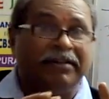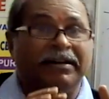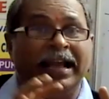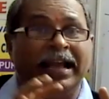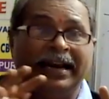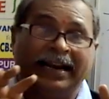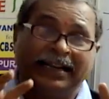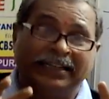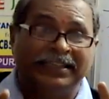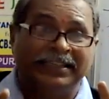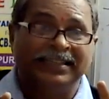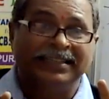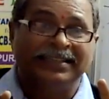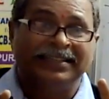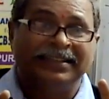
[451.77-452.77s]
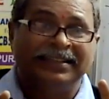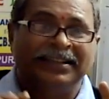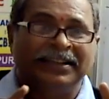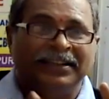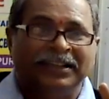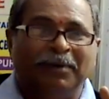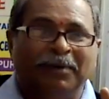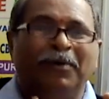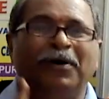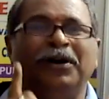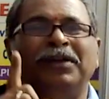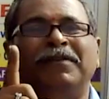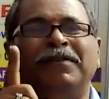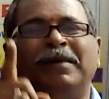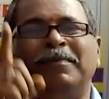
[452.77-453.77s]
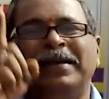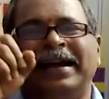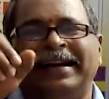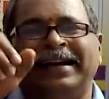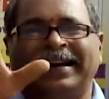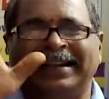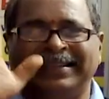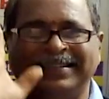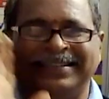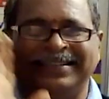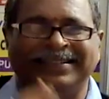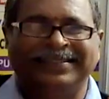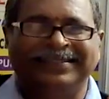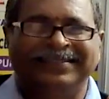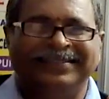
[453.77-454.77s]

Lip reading: direction, the body will be at rest.